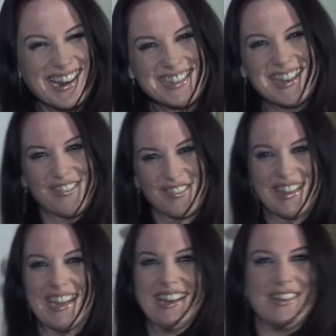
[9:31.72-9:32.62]

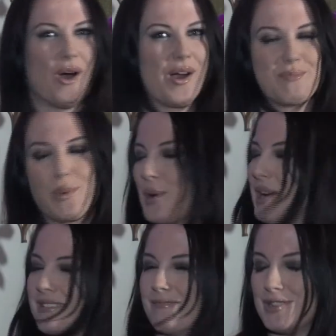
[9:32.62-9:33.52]
Definitely not
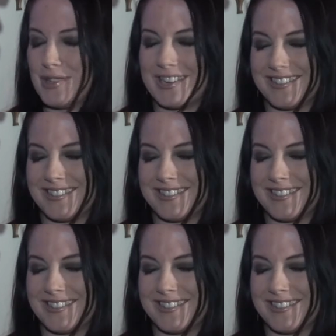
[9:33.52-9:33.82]
boring music.